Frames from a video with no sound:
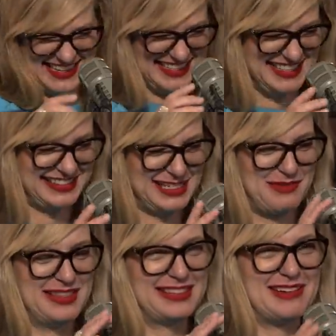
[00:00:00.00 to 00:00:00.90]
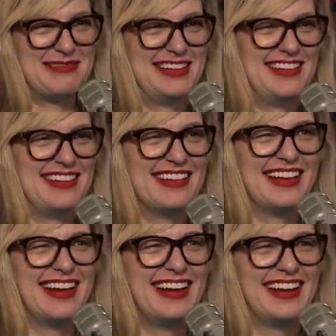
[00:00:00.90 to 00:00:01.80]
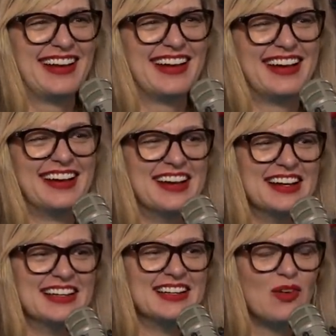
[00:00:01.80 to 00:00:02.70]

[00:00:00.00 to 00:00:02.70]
start reading the email, see if there's a response. Yeah.